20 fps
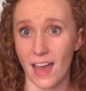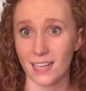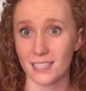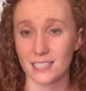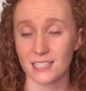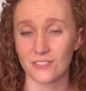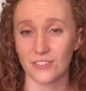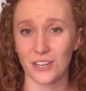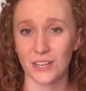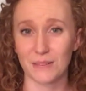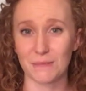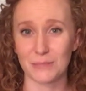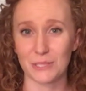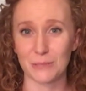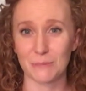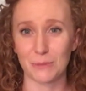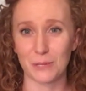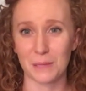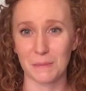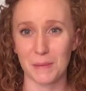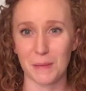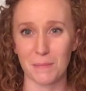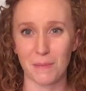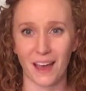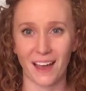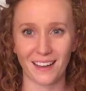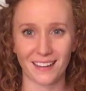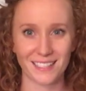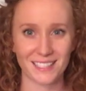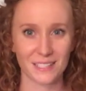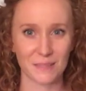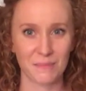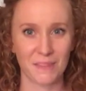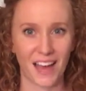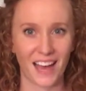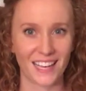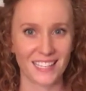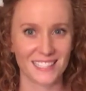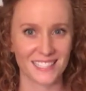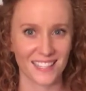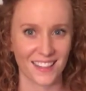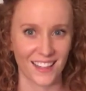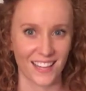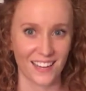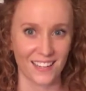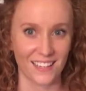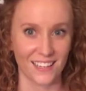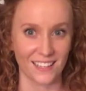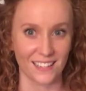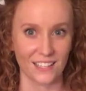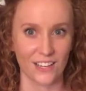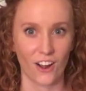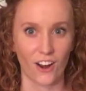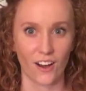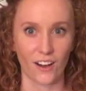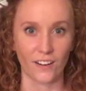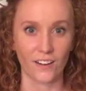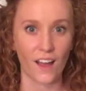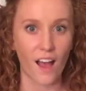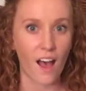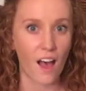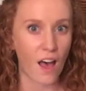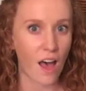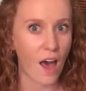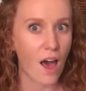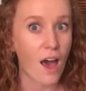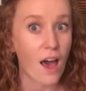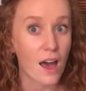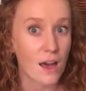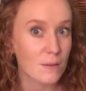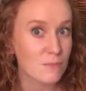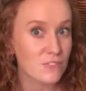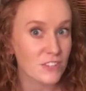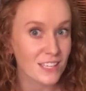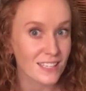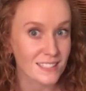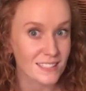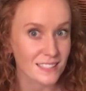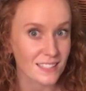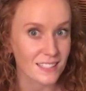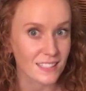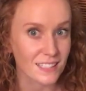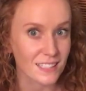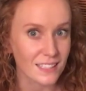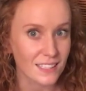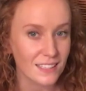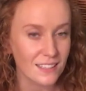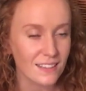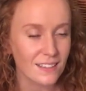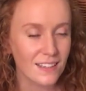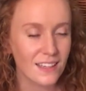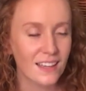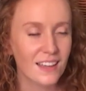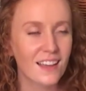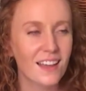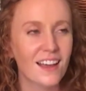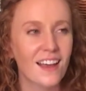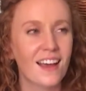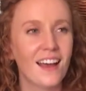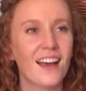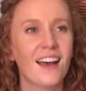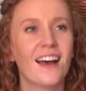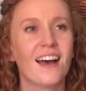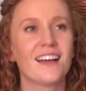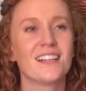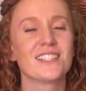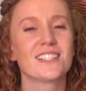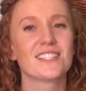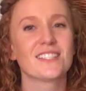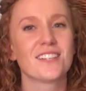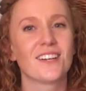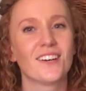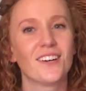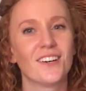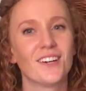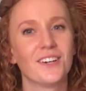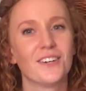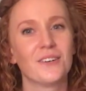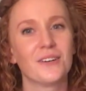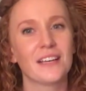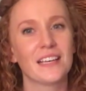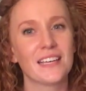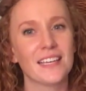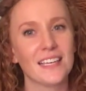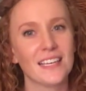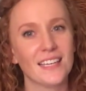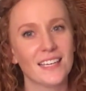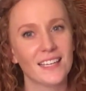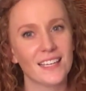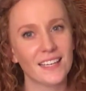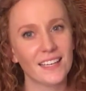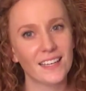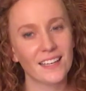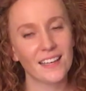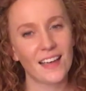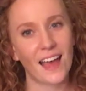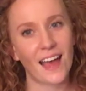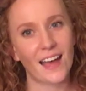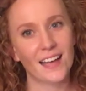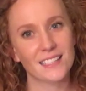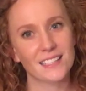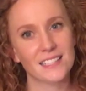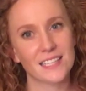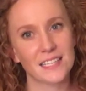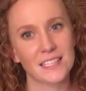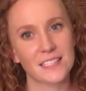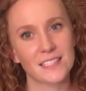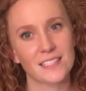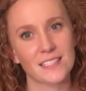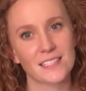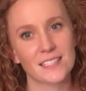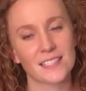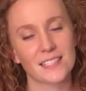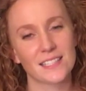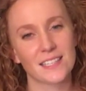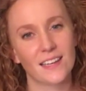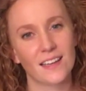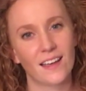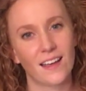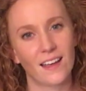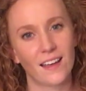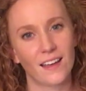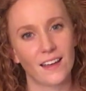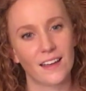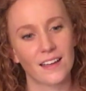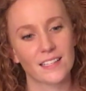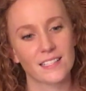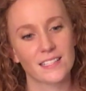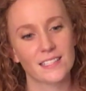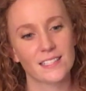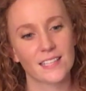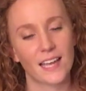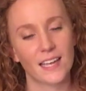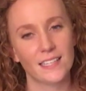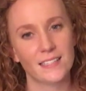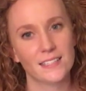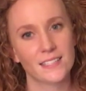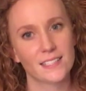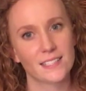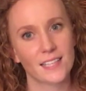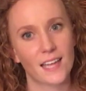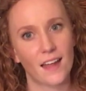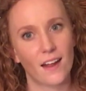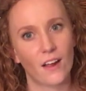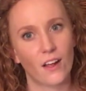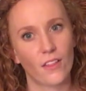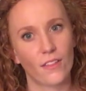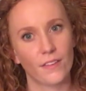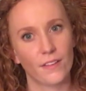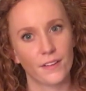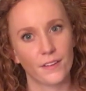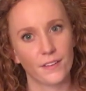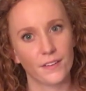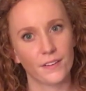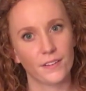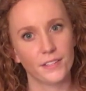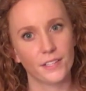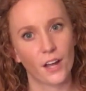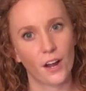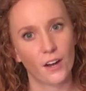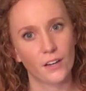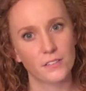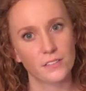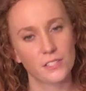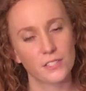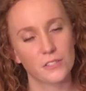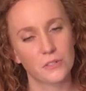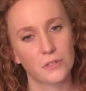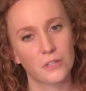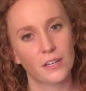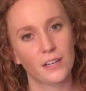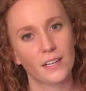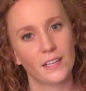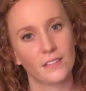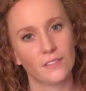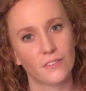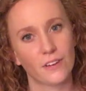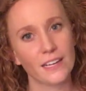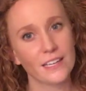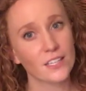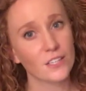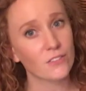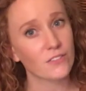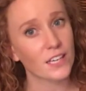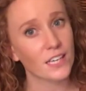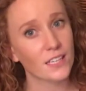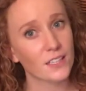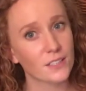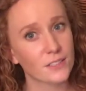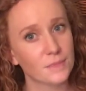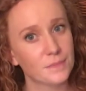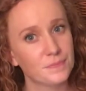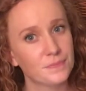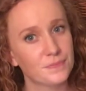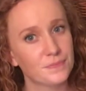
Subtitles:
asked for him to bring me back some Icelandic yarn, obviously. So he has his sights set on the yarn store in Reykjavik,